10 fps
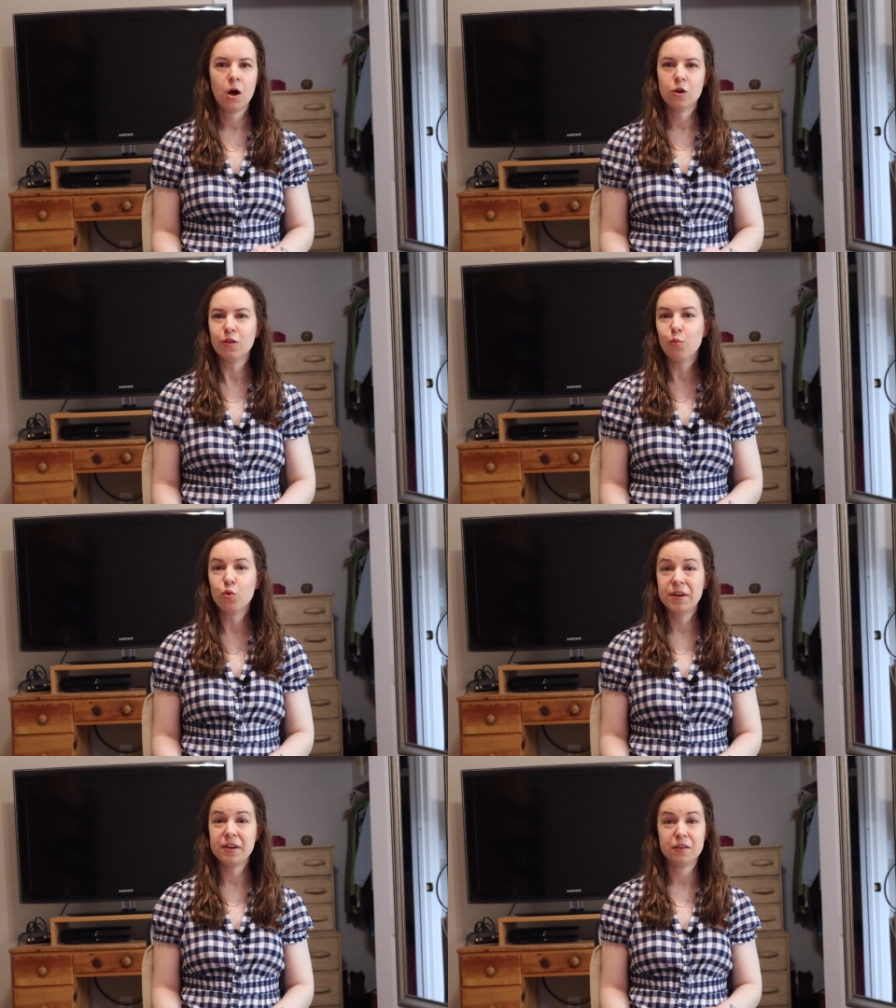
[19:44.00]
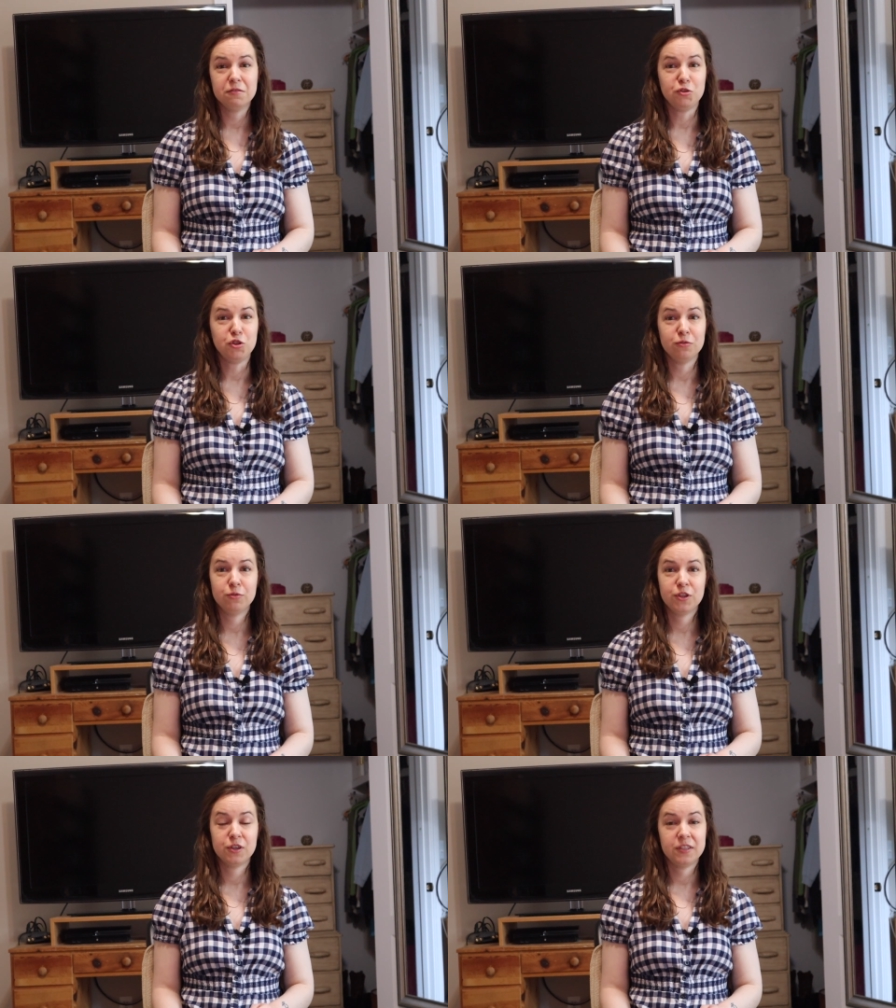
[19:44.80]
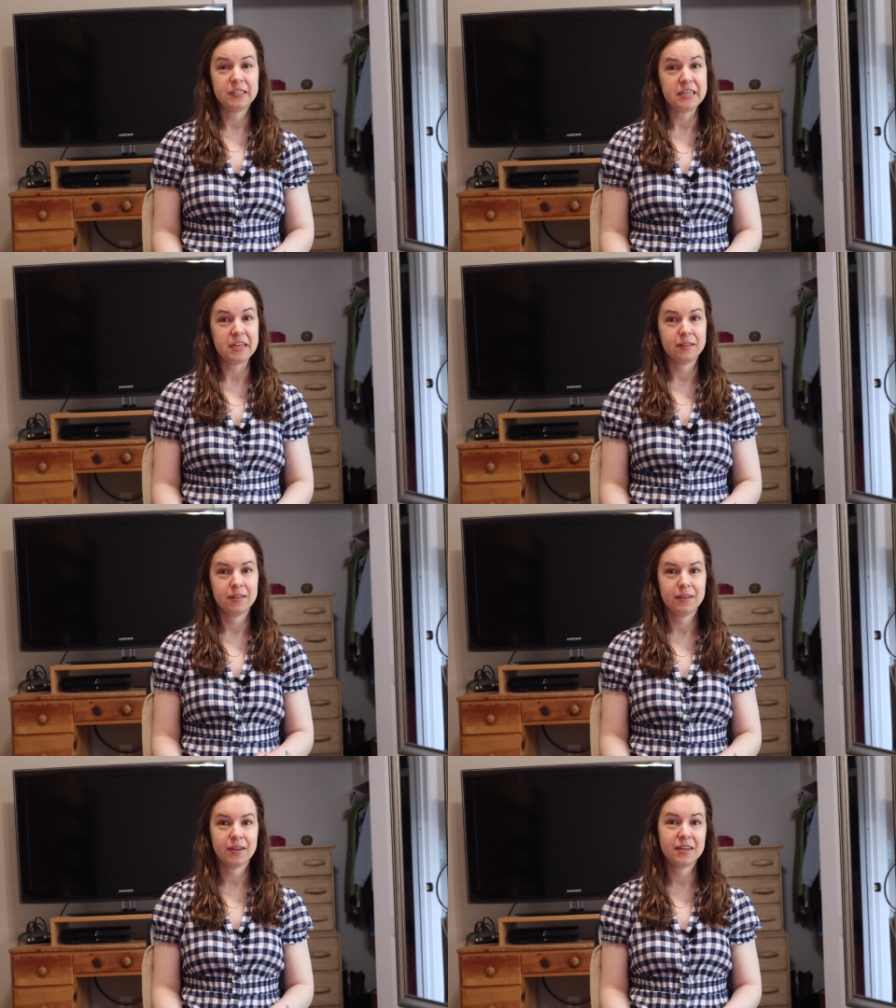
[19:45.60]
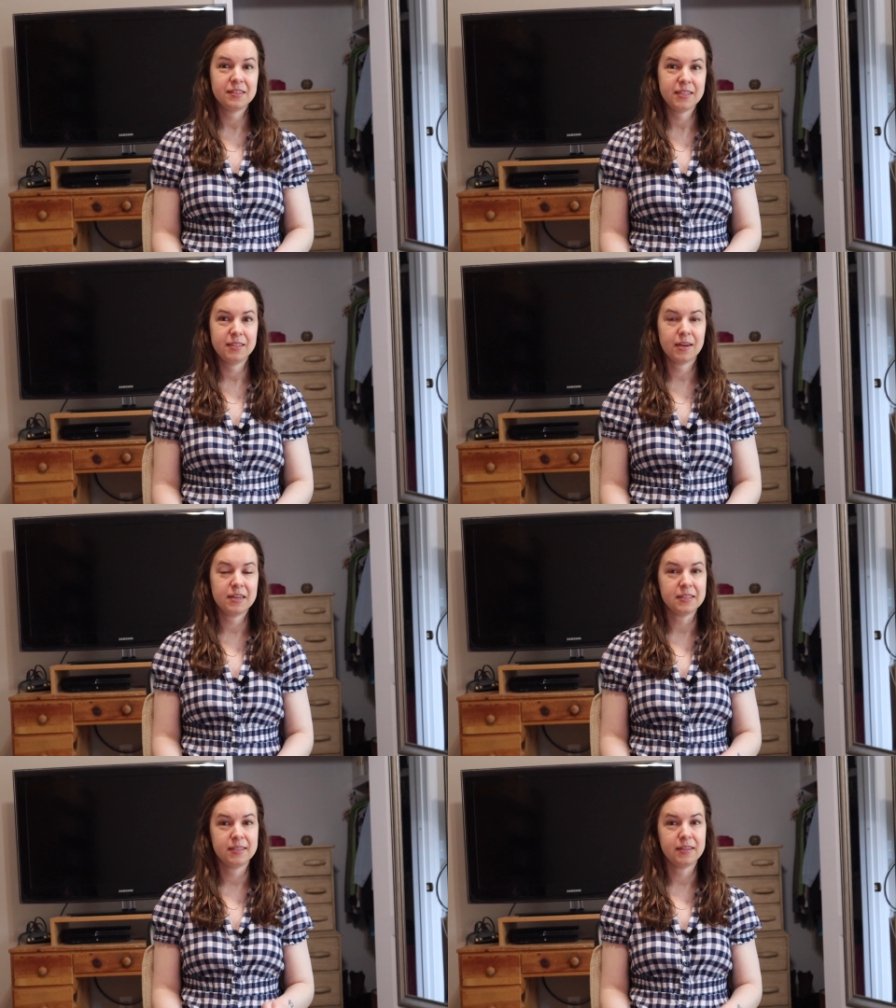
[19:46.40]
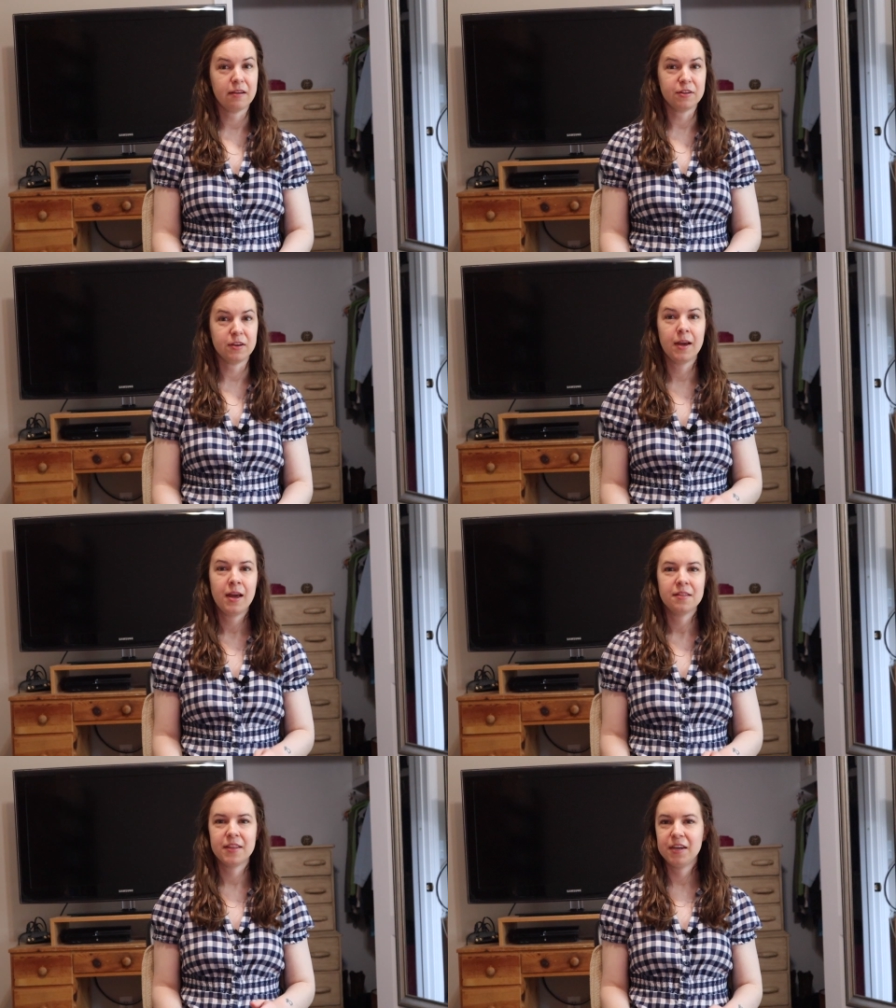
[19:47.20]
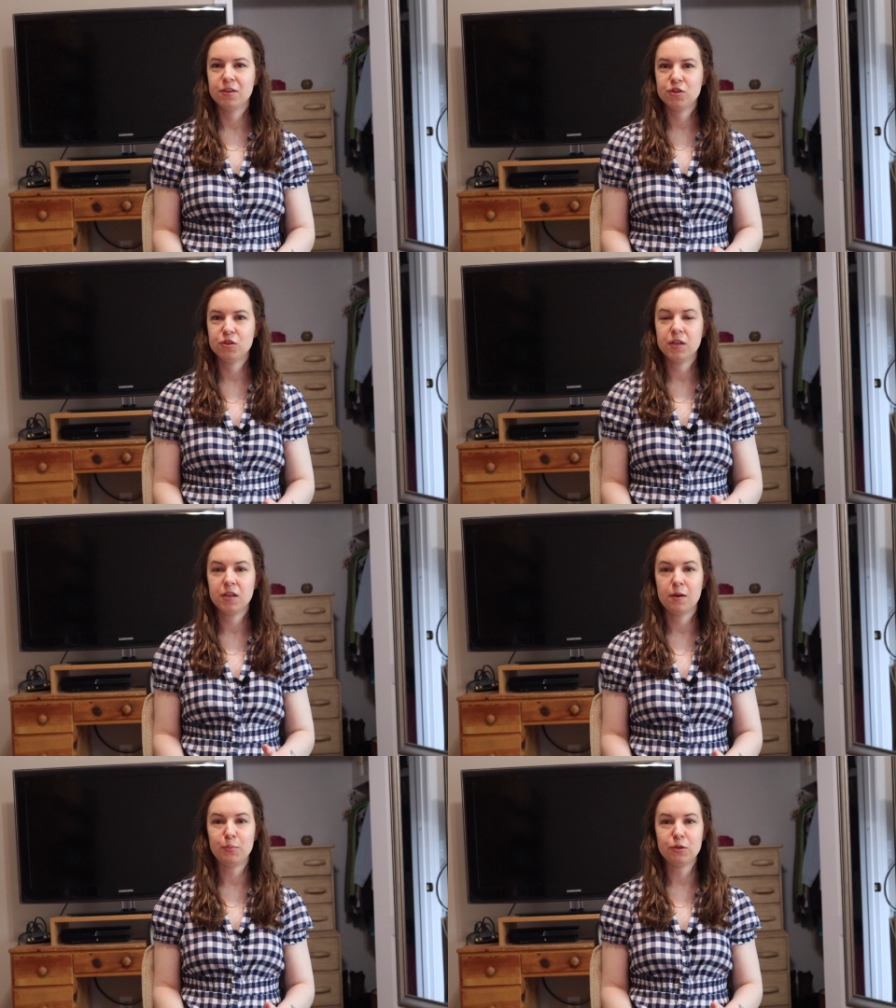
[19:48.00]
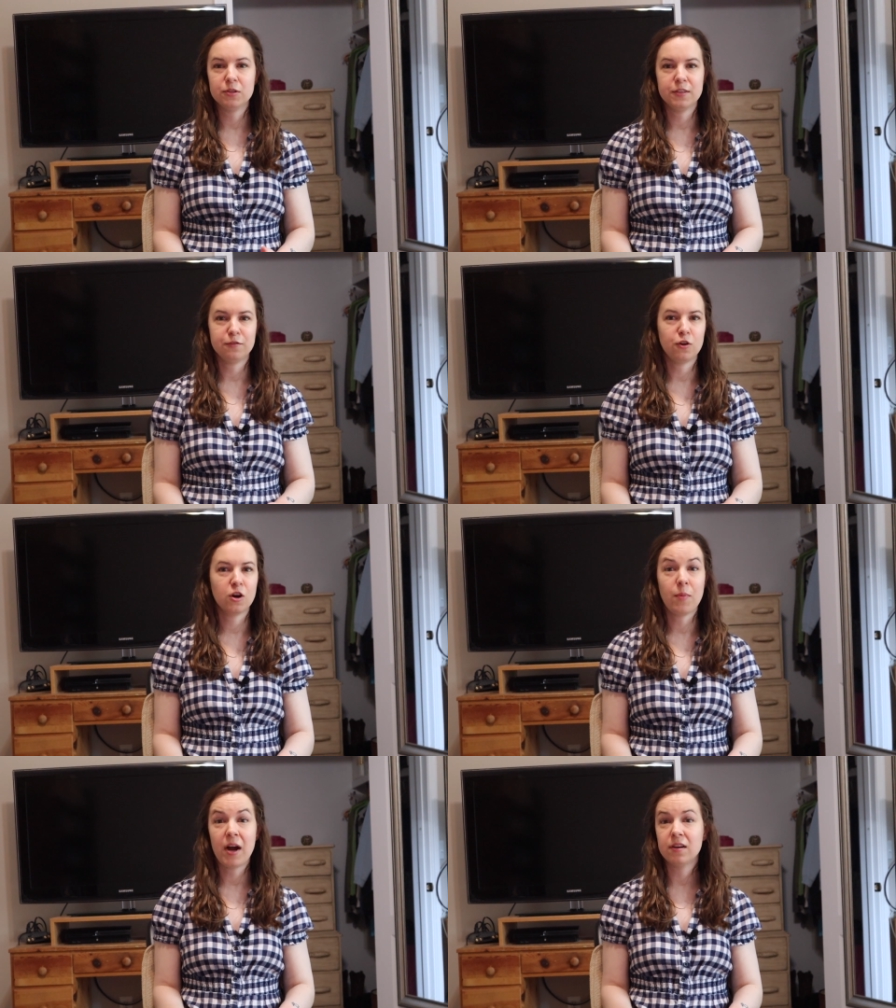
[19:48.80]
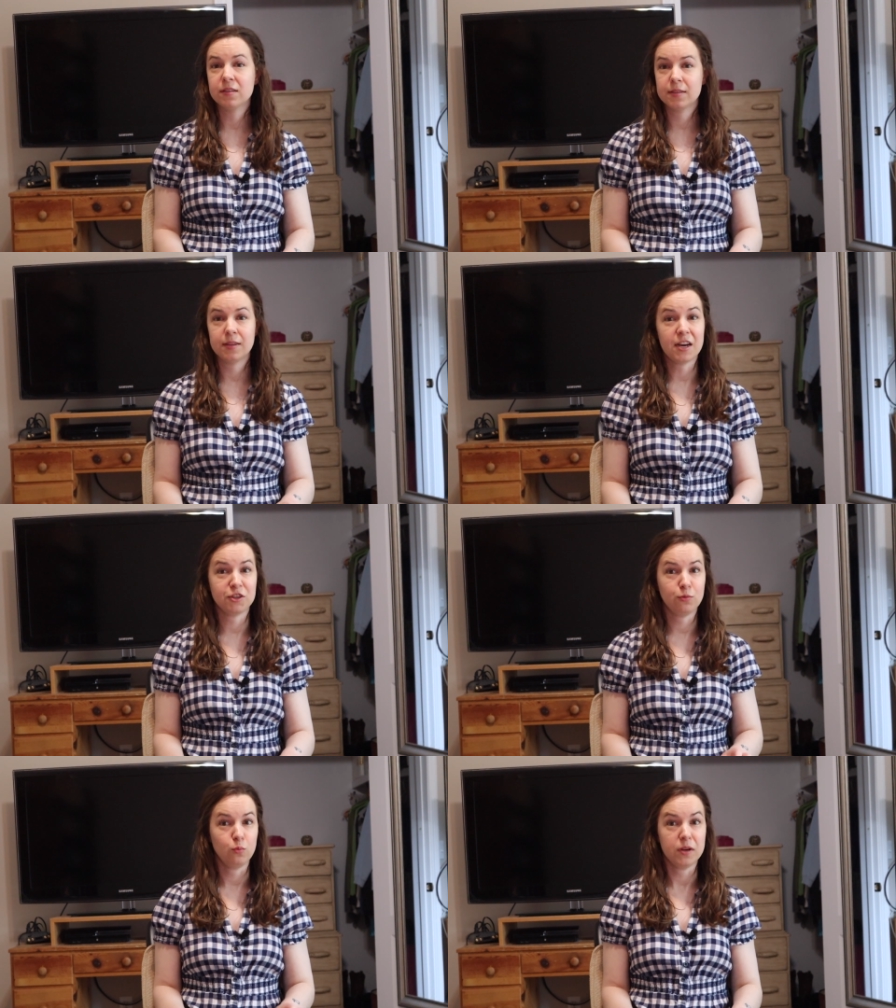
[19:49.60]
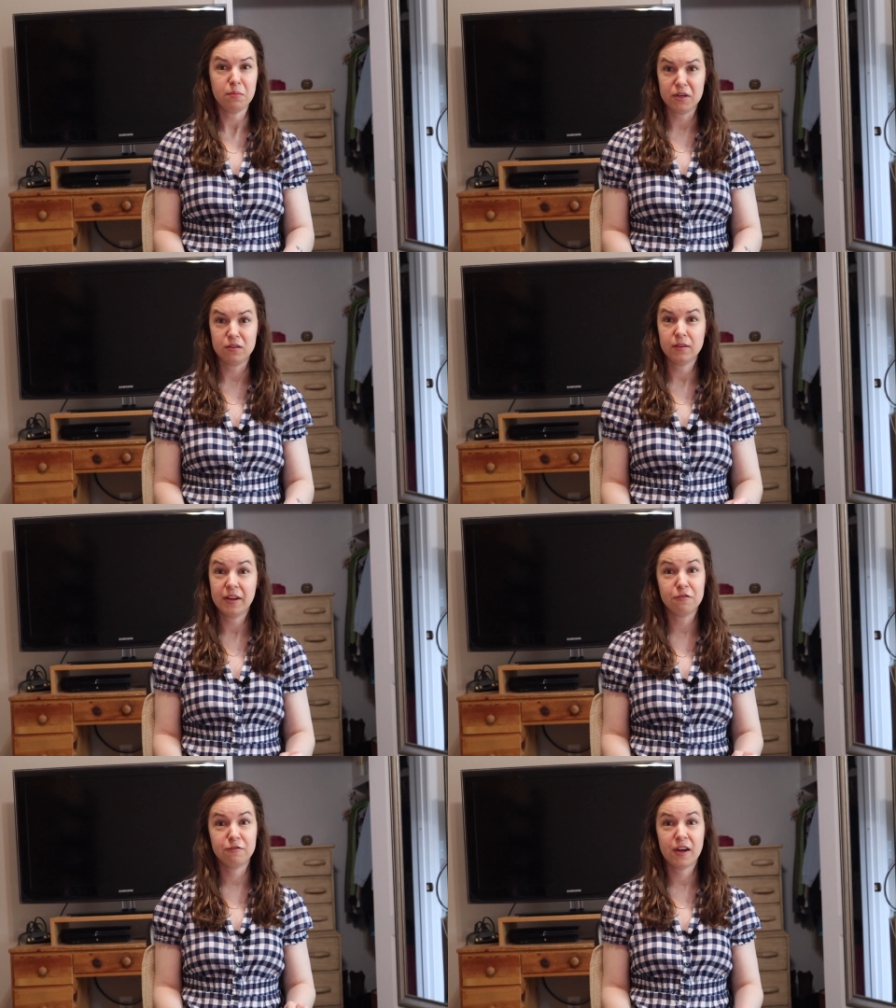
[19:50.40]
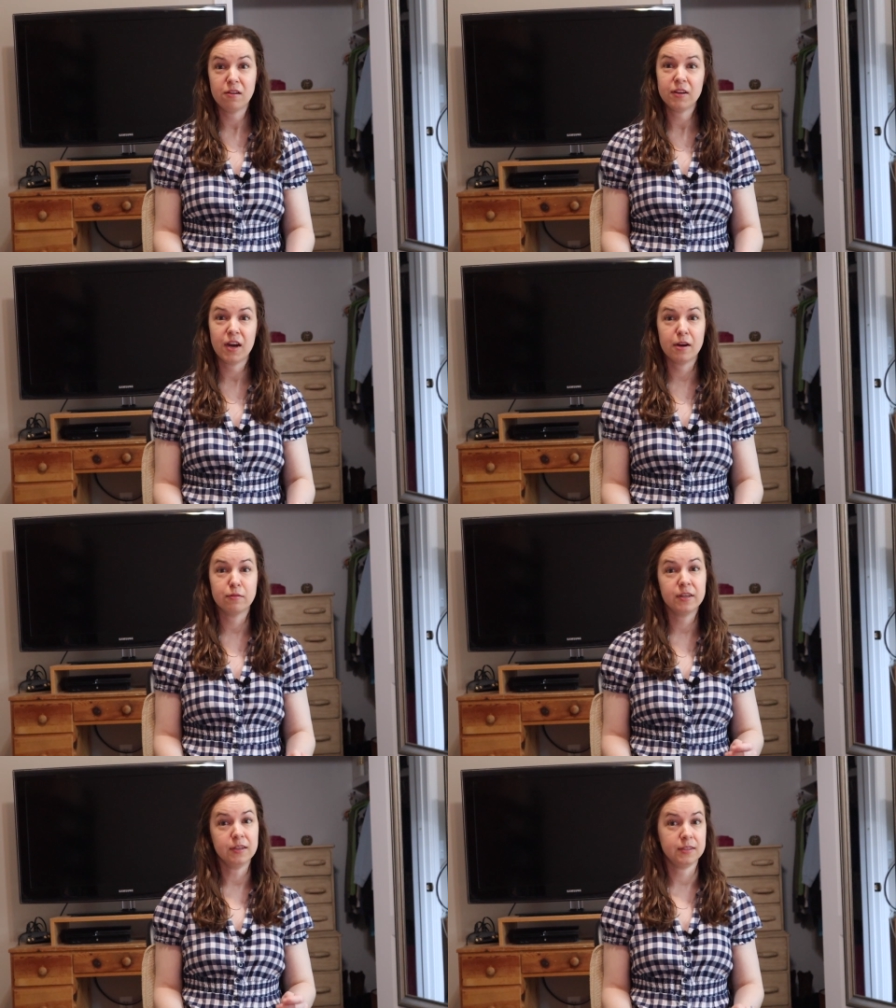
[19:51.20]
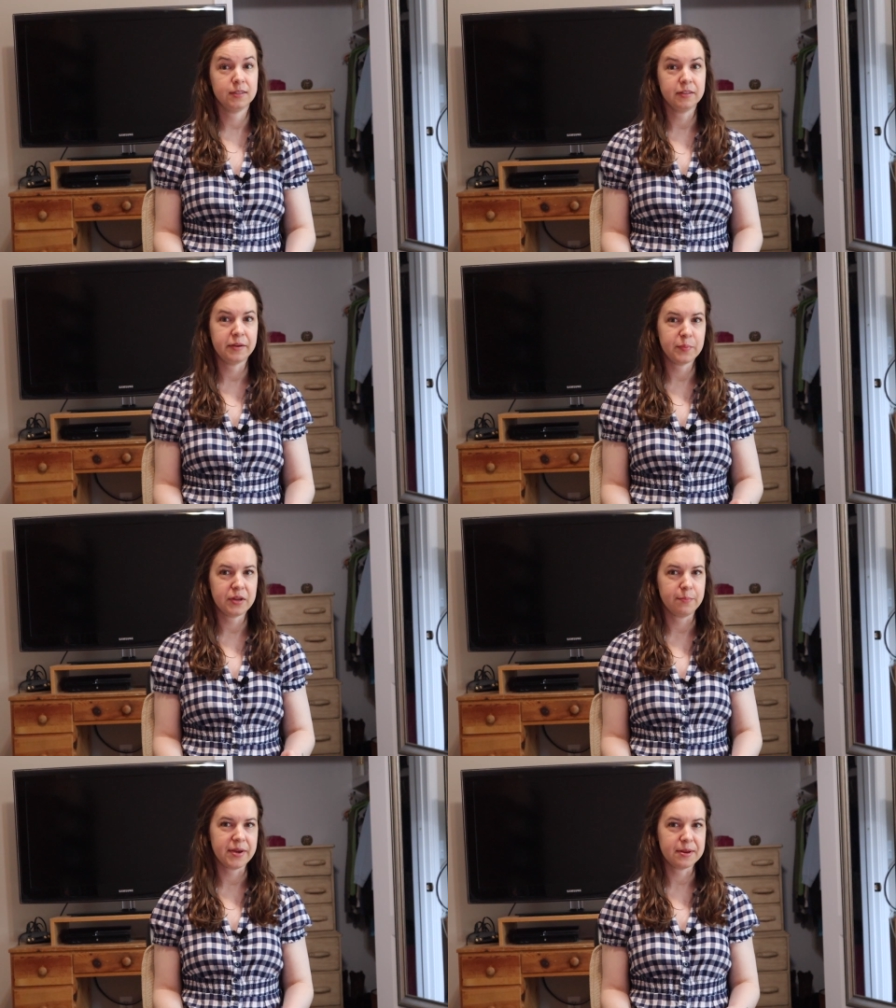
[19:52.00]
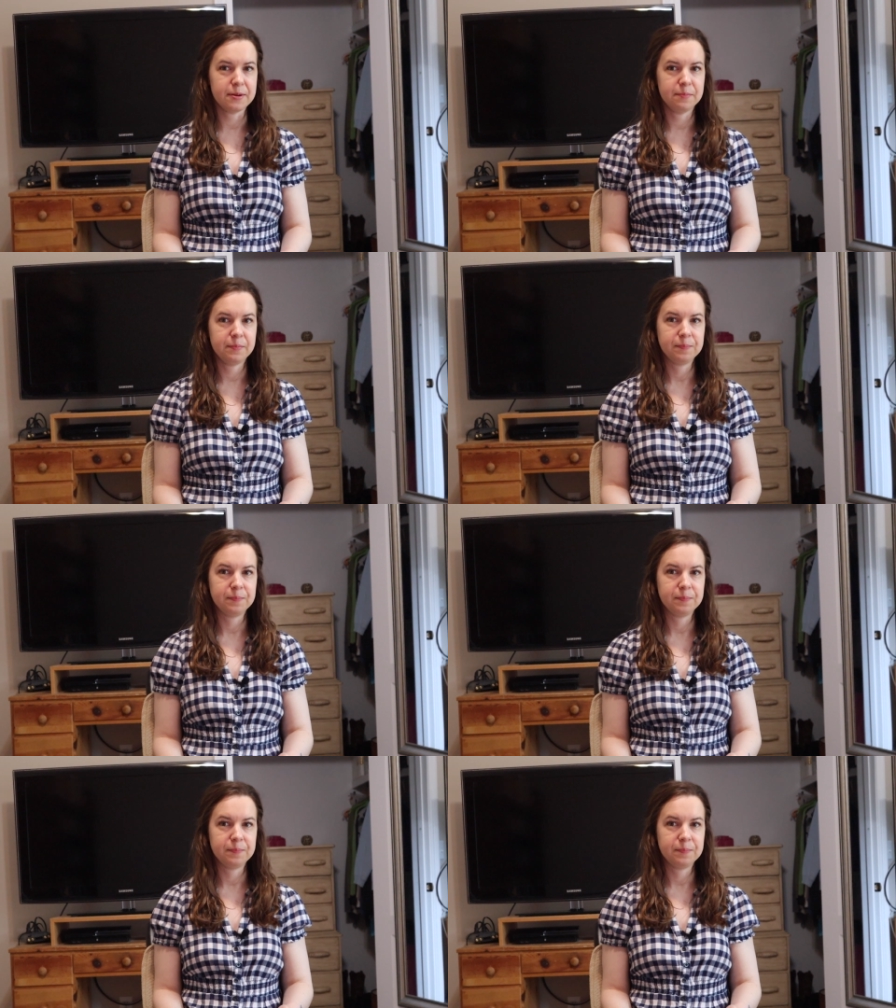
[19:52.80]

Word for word: On the morning of June 13, 1997, they entered the couple's farmhouse slash windmill and found Ira asleep in bed.